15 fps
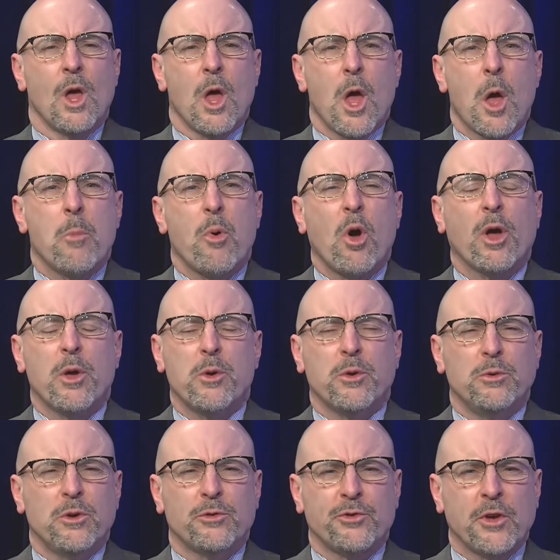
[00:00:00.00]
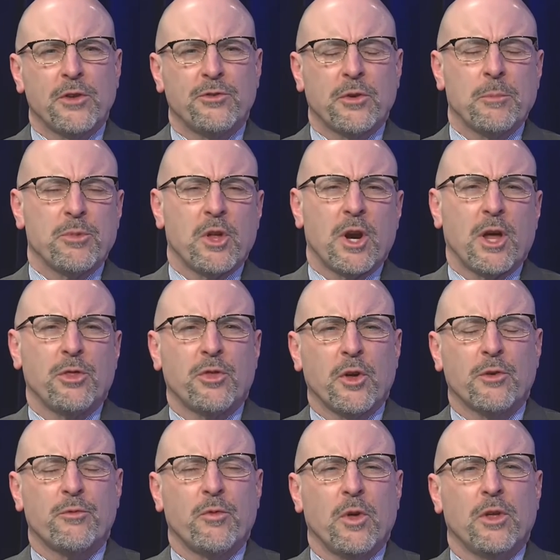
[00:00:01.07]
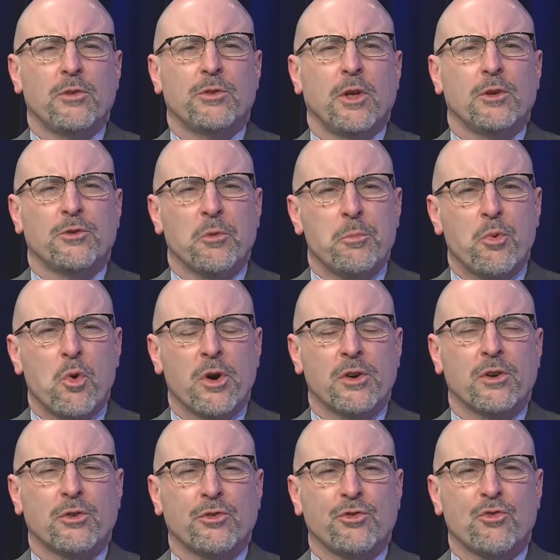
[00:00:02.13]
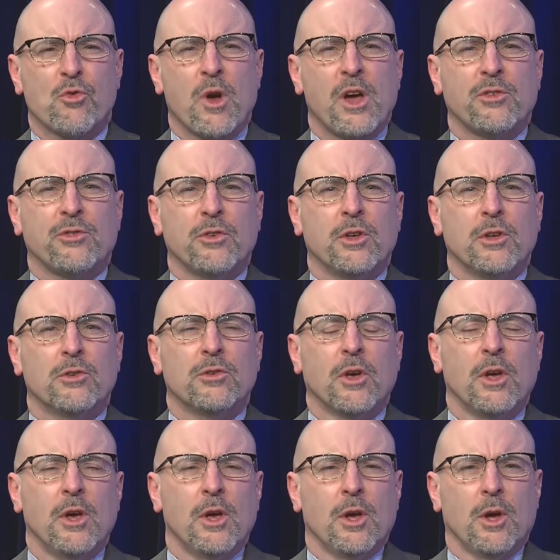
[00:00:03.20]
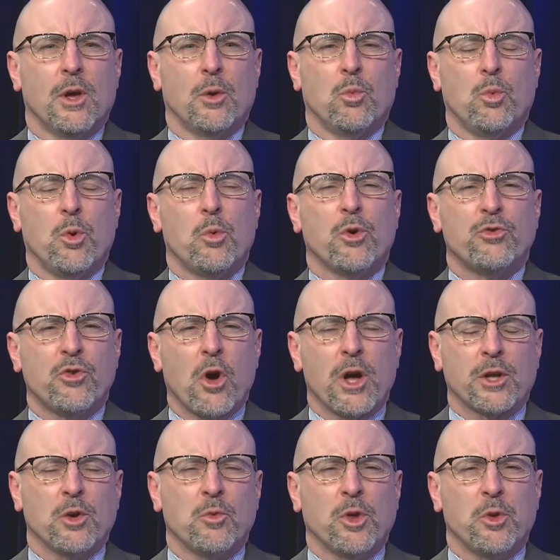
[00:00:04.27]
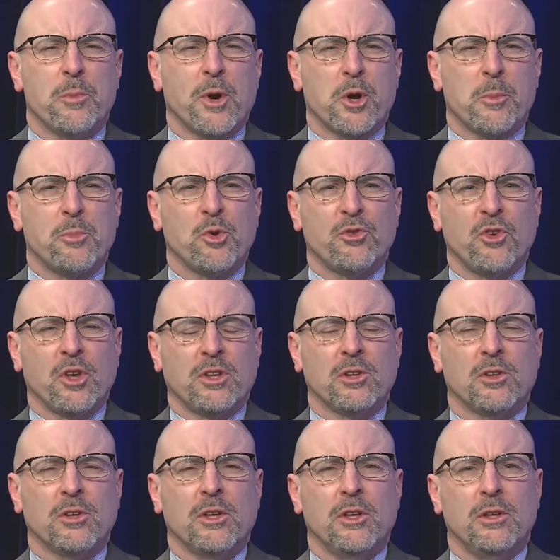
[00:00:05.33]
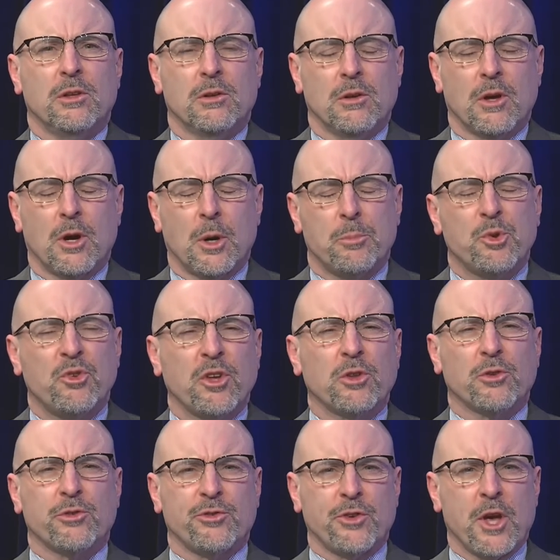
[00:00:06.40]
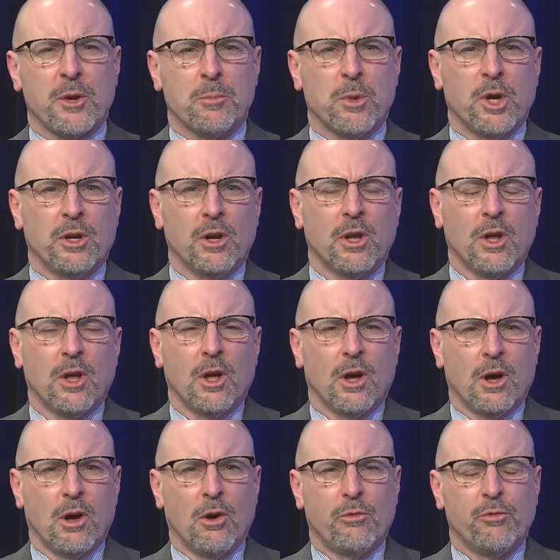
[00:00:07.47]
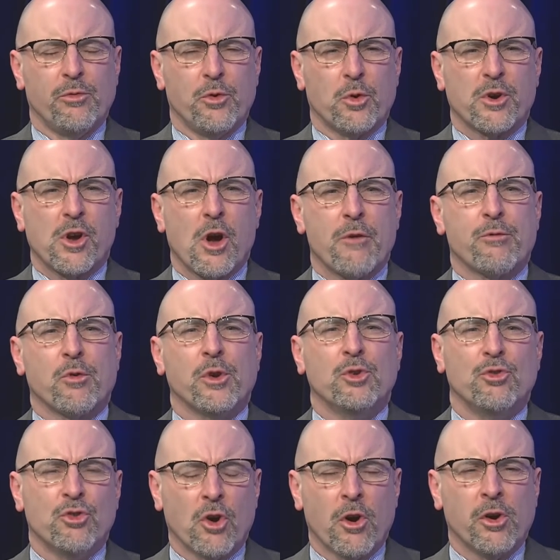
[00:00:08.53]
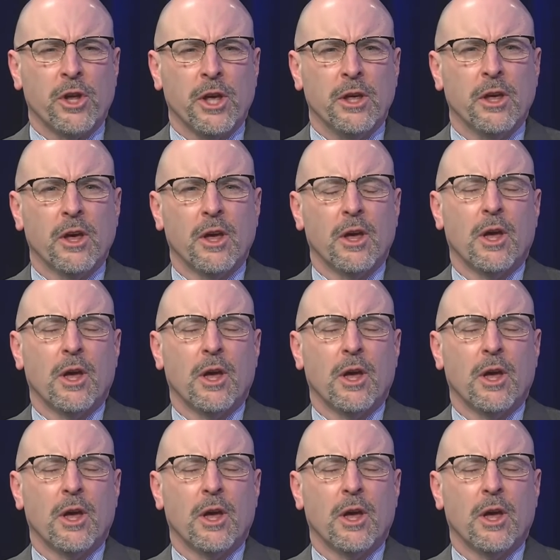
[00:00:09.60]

And Paul, you, you said something that I think is, is important to stress is uh, we were talking really about a particularly uh, particular segment of the recovery journey.